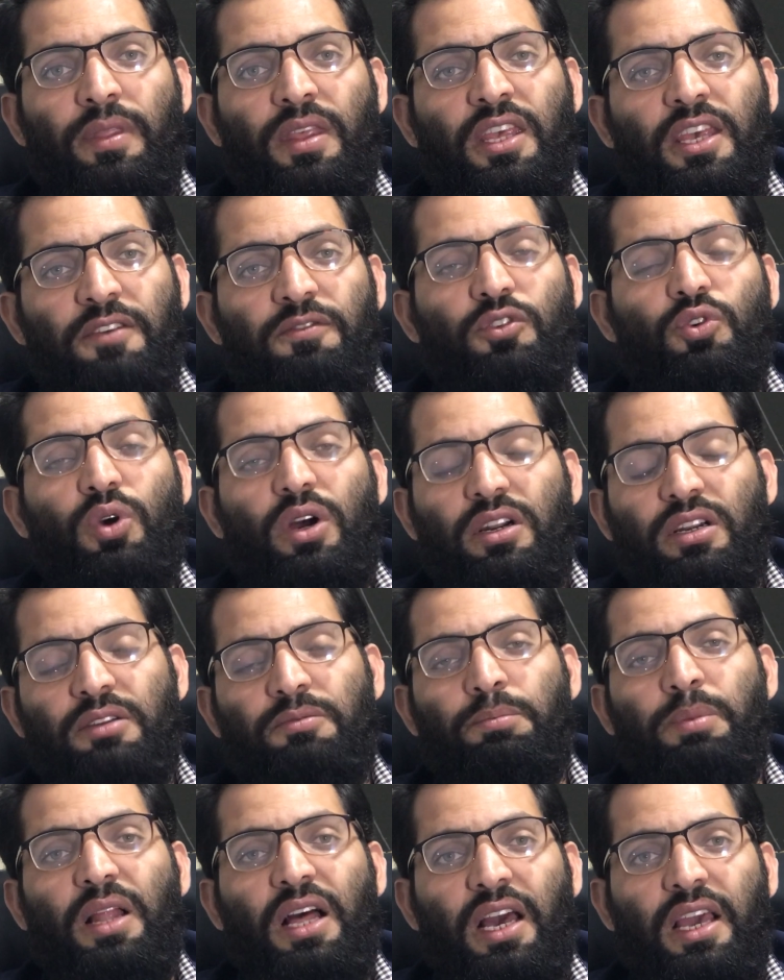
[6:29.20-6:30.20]
give you a
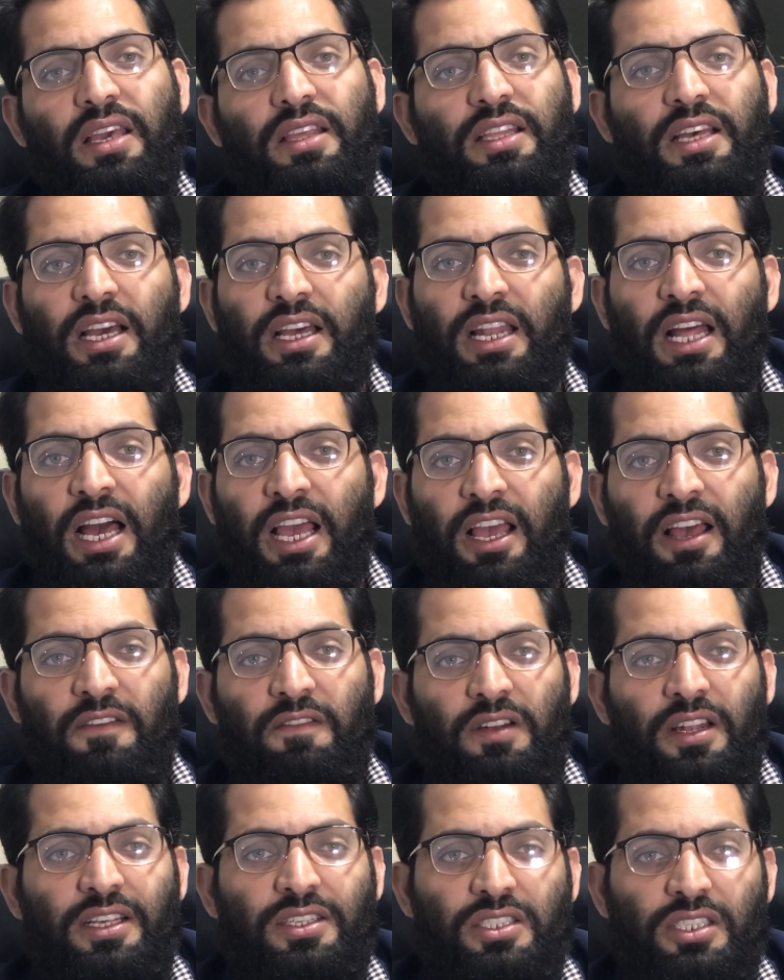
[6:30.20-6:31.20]
reply that I have
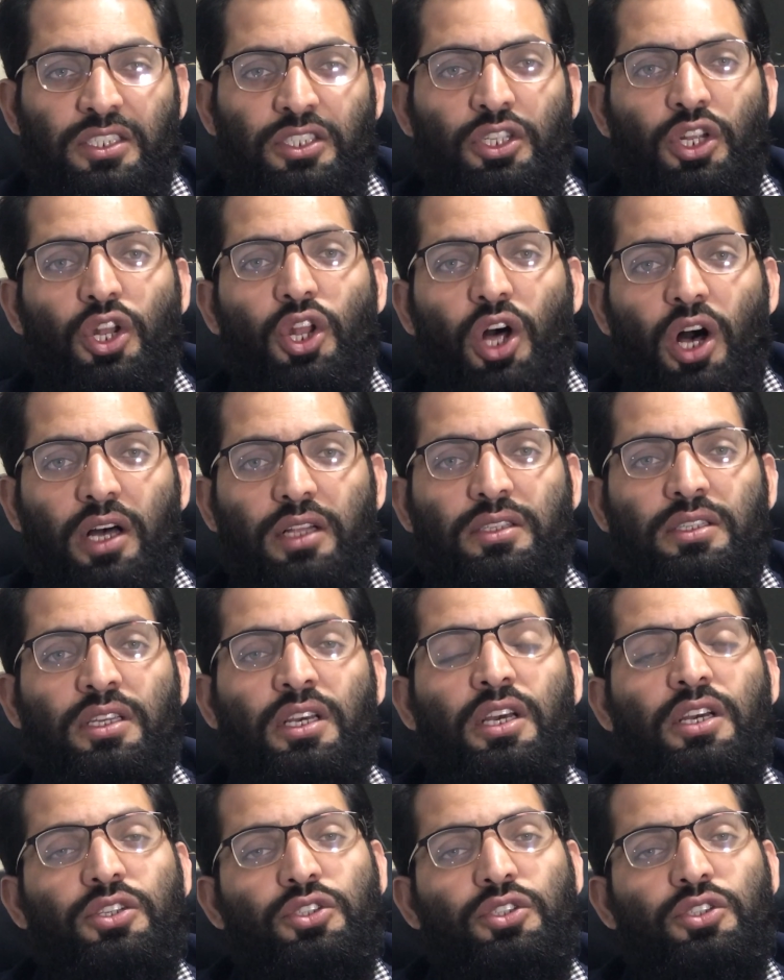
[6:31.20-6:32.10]
listened a lot